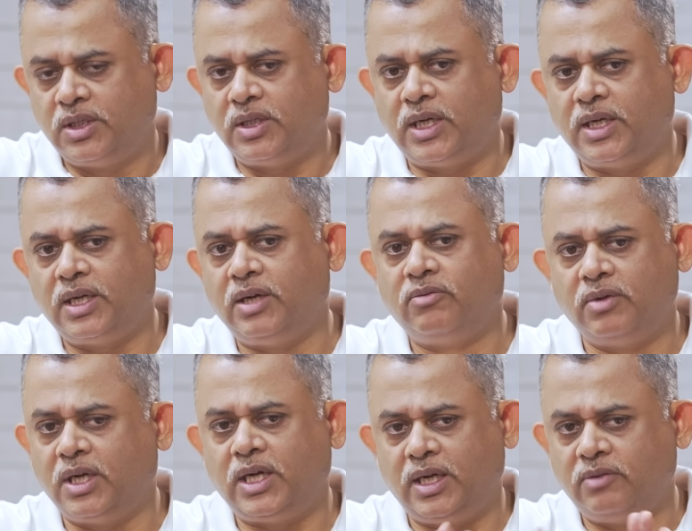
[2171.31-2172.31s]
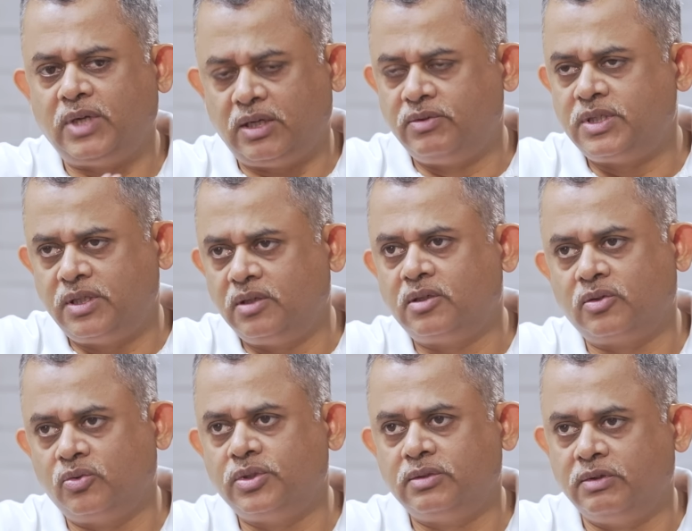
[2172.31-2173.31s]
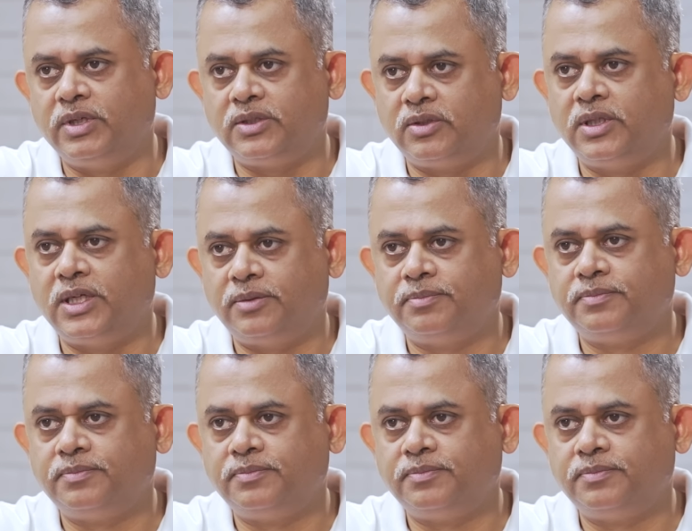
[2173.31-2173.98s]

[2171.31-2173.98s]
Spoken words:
I haven't seen conclusive evidence on that.